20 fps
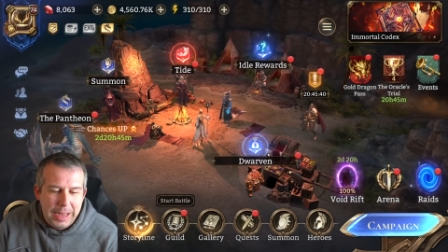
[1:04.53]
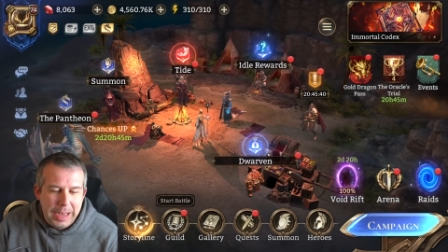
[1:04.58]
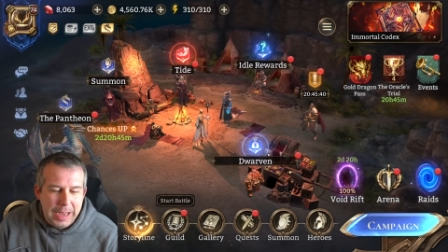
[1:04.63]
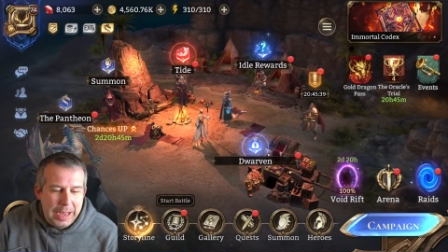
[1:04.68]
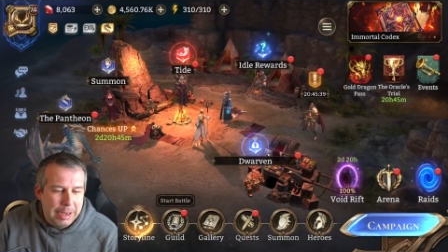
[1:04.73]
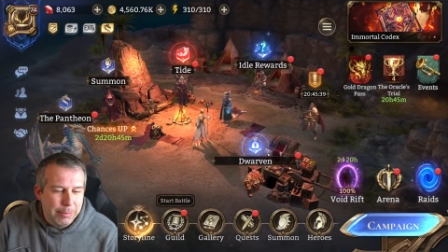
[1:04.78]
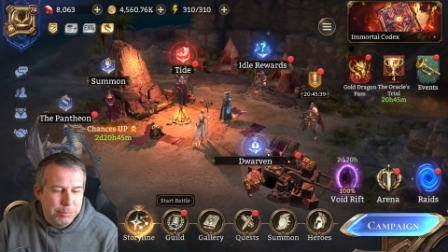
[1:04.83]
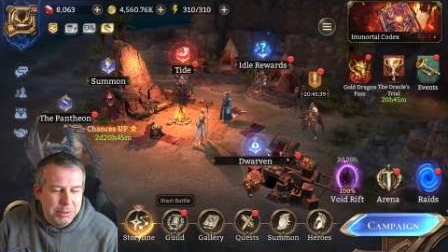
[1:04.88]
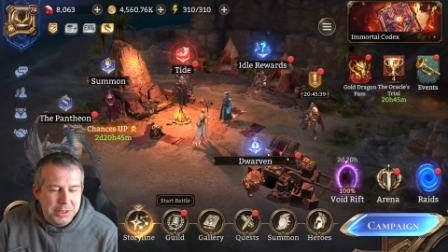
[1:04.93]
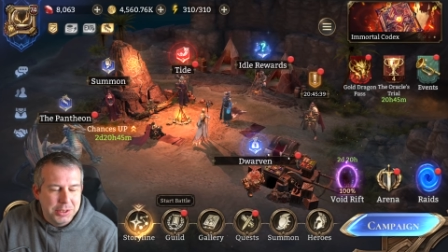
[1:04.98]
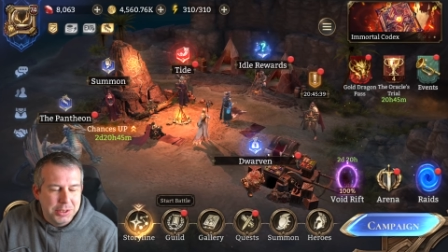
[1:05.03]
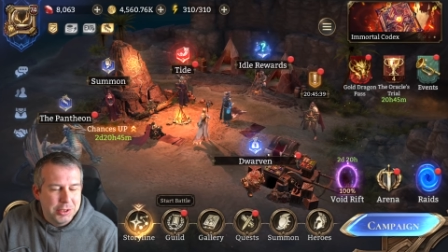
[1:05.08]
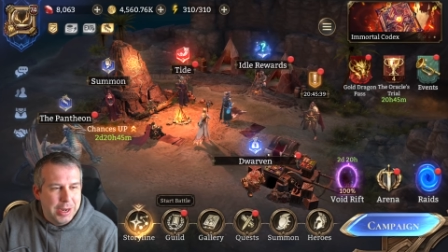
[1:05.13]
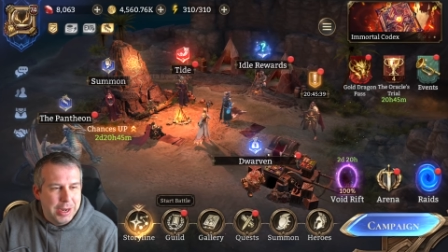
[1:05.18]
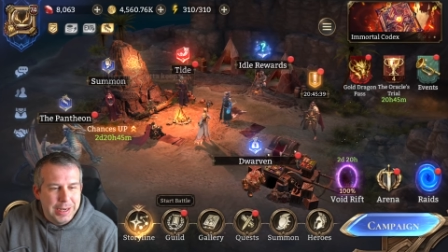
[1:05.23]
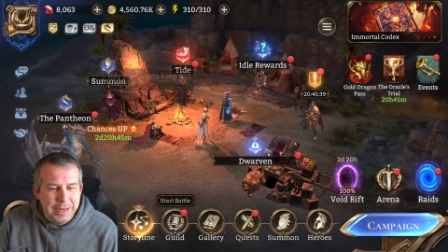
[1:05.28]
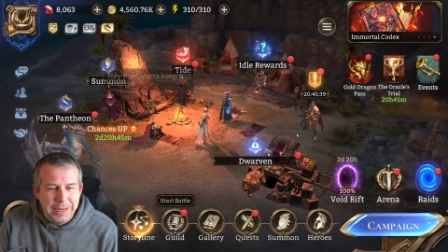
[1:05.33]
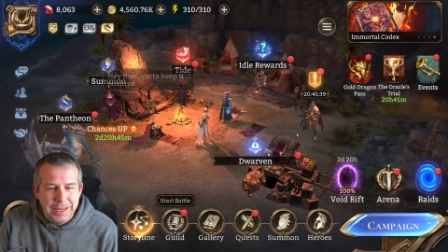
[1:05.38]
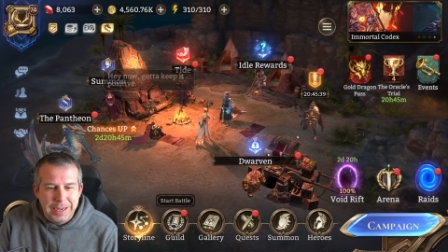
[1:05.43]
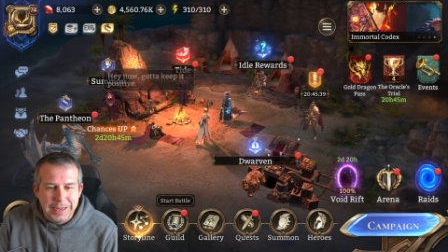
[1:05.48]
Uh, I'm just
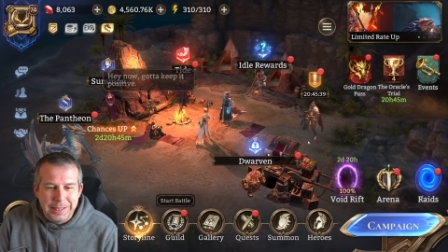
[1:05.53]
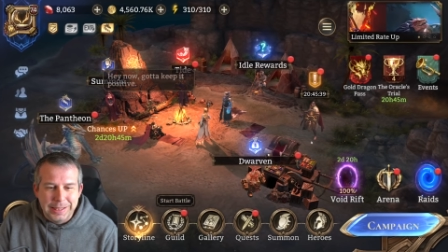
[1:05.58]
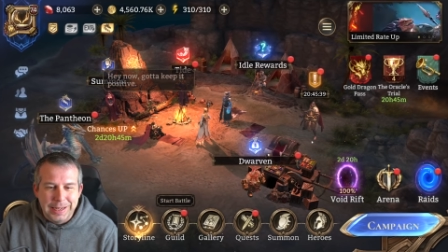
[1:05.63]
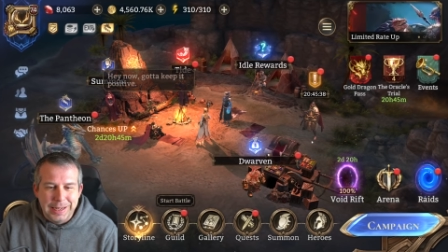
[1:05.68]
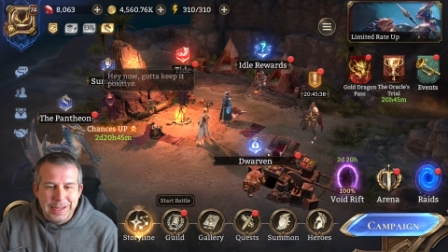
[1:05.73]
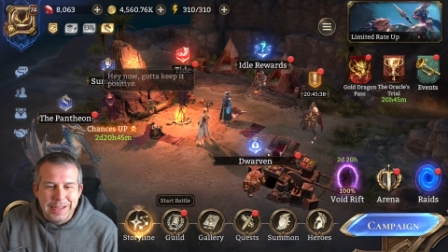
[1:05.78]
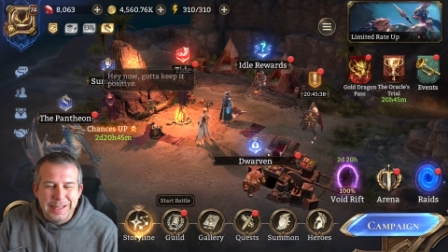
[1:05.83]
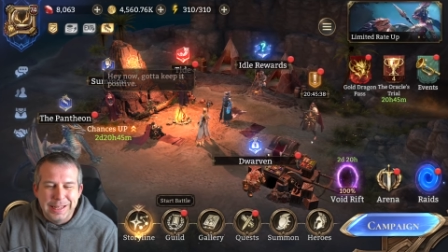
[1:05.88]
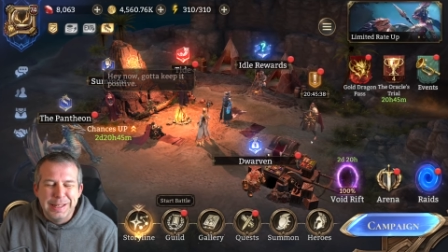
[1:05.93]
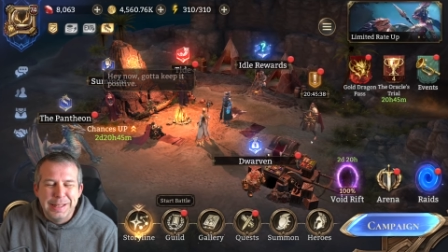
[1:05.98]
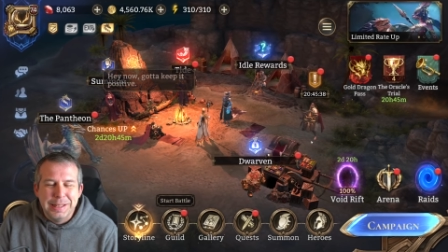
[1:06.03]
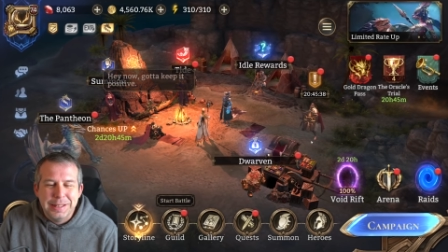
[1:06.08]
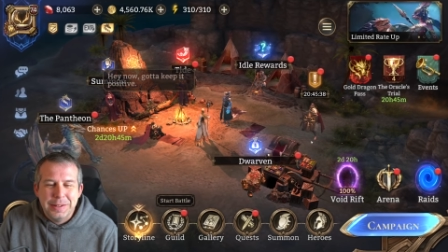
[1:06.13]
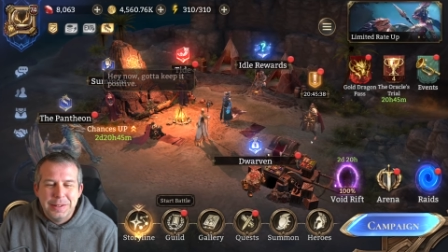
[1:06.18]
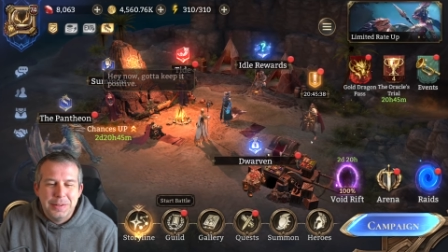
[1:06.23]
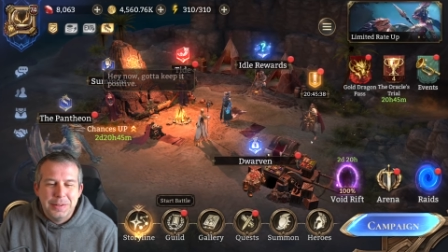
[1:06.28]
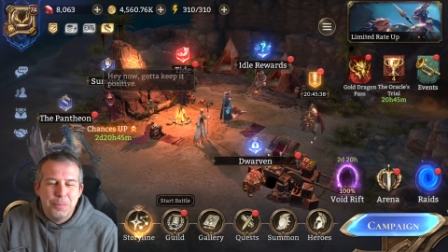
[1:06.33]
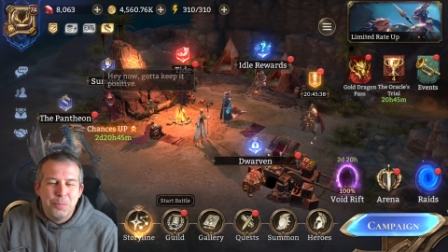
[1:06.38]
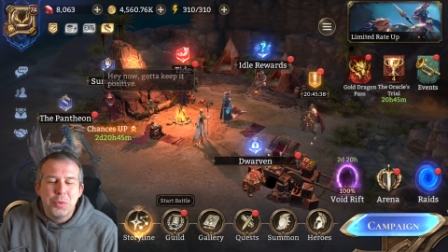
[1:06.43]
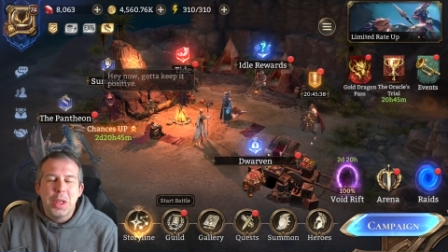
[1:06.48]
trying to like uh,
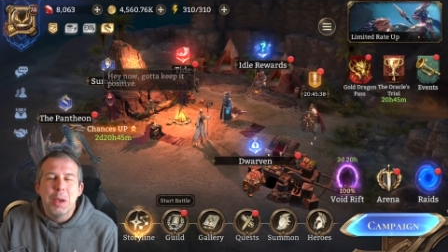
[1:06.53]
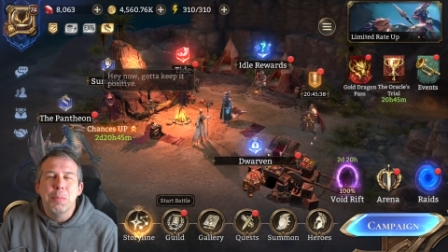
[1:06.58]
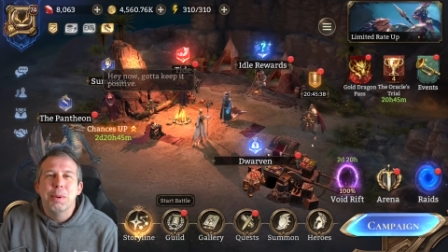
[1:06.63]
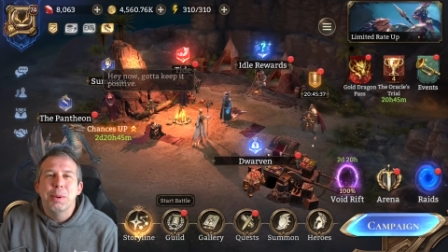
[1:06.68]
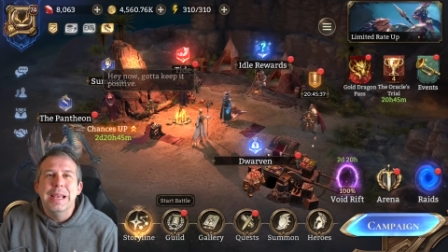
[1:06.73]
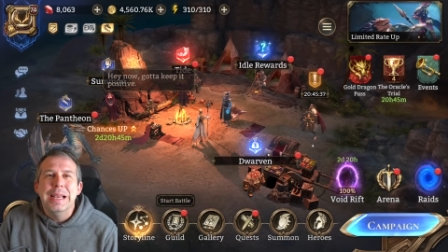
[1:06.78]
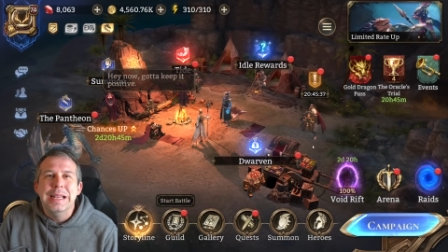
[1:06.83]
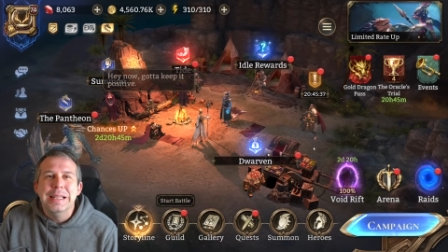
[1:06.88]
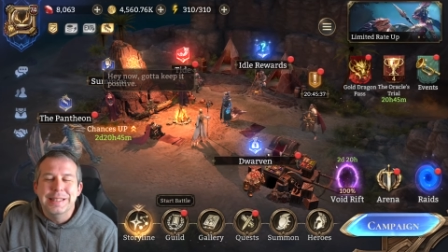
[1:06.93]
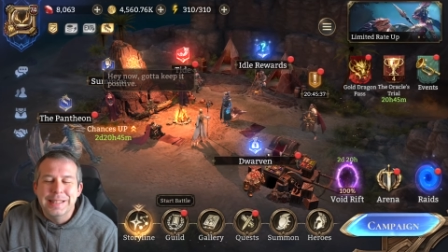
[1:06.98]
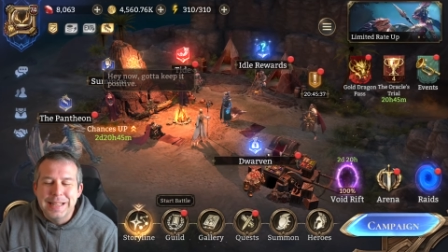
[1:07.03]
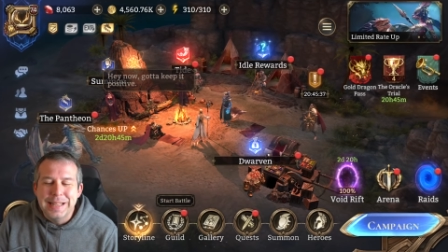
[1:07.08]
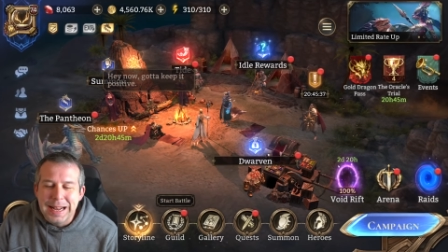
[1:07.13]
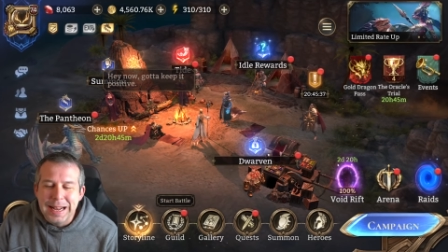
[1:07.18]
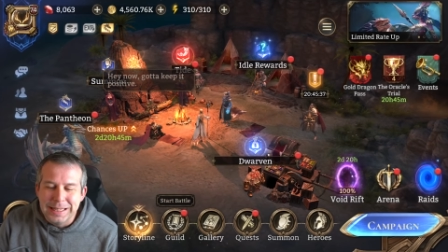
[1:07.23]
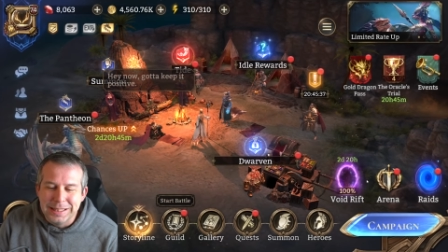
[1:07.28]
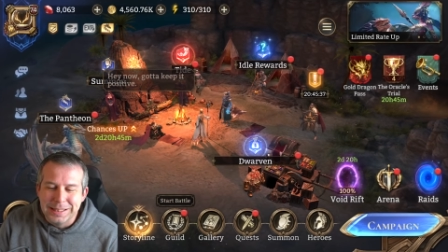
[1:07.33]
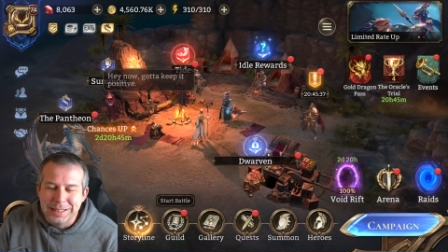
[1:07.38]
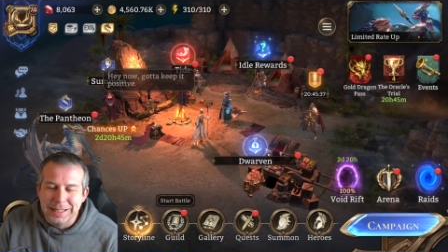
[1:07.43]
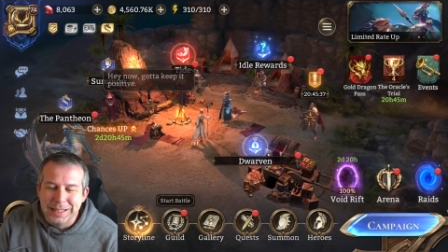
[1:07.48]
appease the
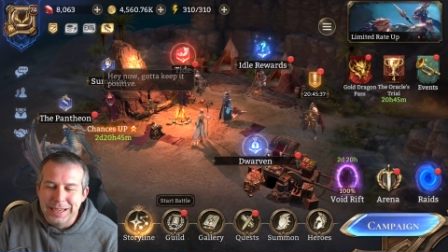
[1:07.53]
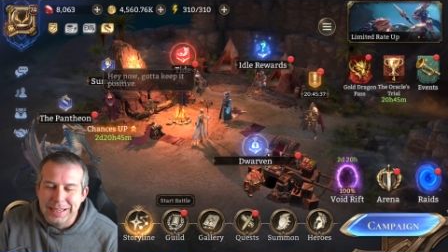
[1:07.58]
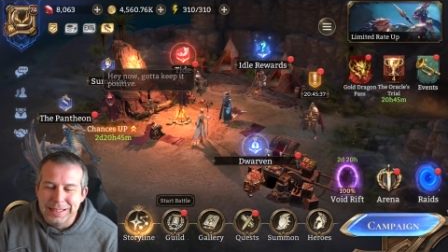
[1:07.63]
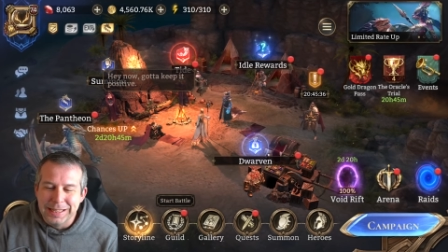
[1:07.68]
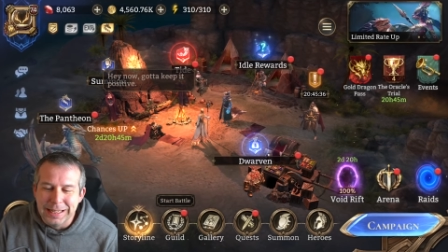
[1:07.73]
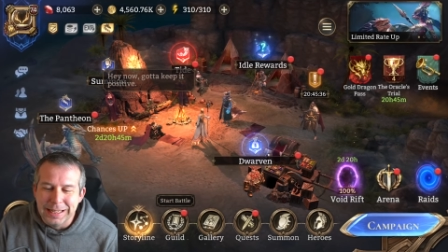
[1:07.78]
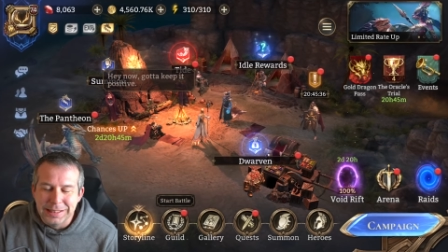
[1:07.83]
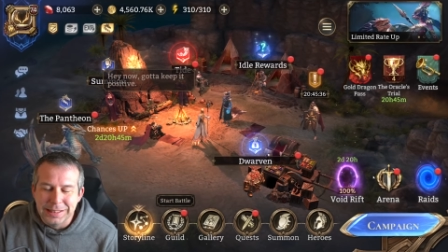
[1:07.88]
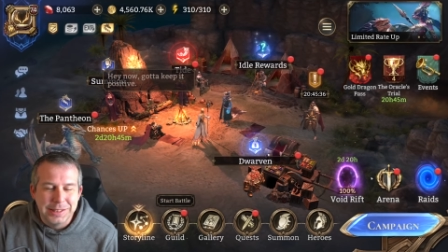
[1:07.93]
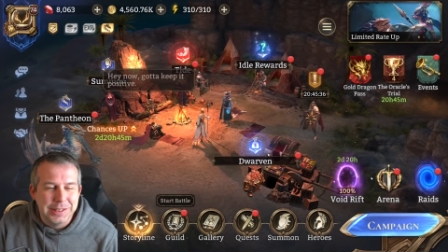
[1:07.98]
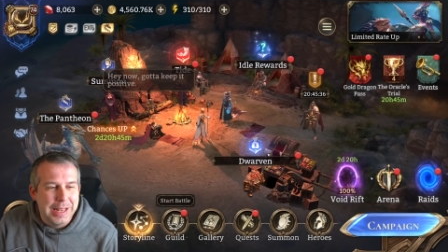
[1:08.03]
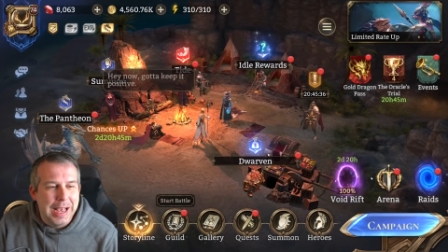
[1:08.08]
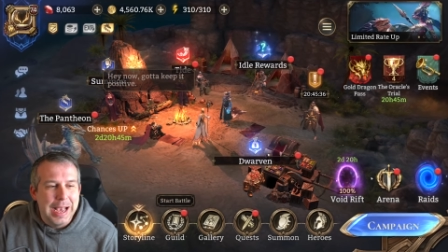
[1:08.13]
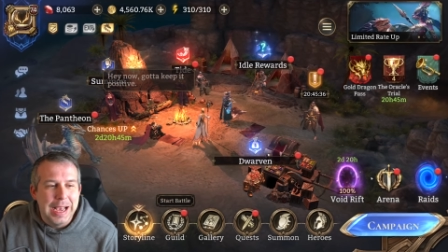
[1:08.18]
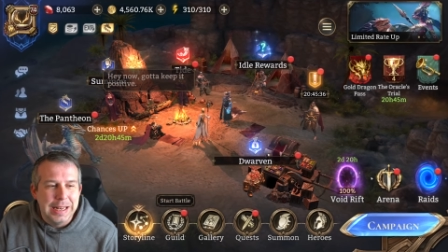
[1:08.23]
editor, I guess,